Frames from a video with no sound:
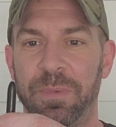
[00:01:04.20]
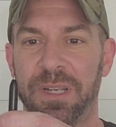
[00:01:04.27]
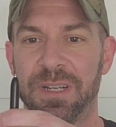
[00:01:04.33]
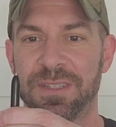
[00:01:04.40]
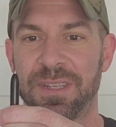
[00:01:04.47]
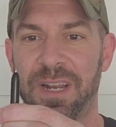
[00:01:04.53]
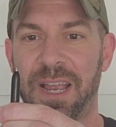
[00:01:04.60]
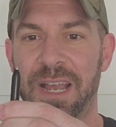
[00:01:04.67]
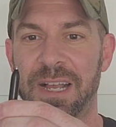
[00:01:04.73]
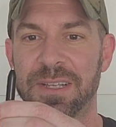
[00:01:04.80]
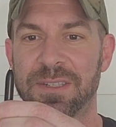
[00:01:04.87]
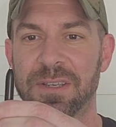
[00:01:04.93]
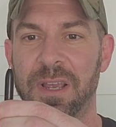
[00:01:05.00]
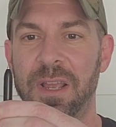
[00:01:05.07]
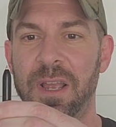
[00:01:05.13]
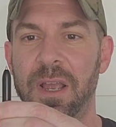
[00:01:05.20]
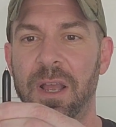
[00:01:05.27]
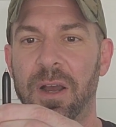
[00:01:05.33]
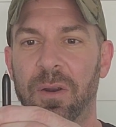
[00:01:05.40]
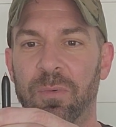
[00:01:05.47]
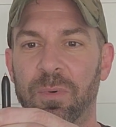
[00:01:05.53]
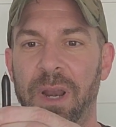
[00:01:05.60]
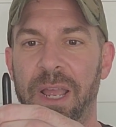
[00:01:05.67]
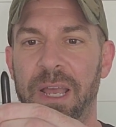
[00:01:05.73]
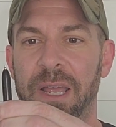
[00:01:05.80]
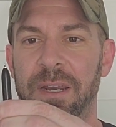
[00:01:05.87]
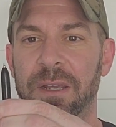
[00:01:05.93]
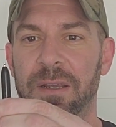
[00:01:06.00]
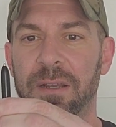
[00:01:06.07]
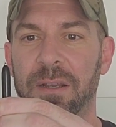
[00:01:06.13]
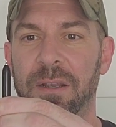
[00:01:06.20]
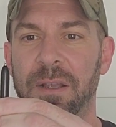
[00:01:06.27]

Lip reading: because it has a red,